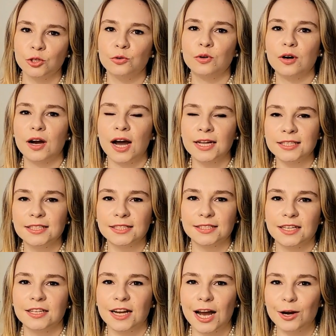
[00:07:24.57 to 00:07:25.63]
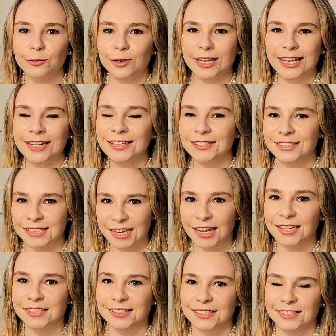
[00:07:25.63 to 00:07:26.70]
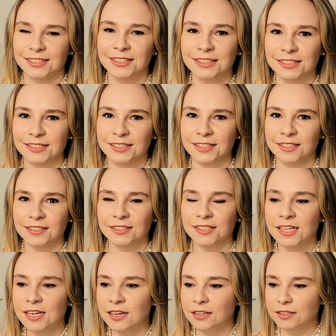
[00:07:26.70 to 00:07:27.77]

you understand how intense this is.